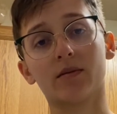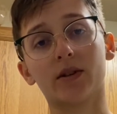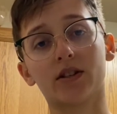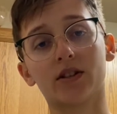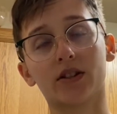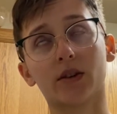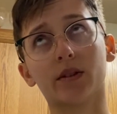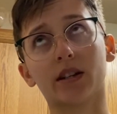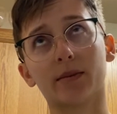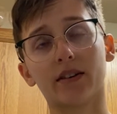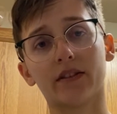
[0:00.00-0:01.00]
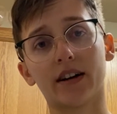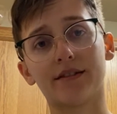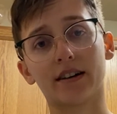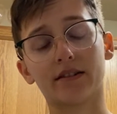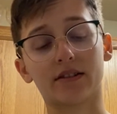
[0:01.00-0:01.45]
which is only about
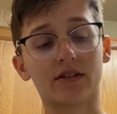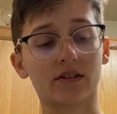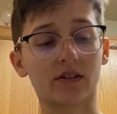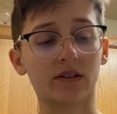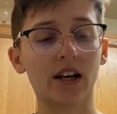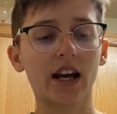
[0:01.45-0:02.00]
5,000 years old.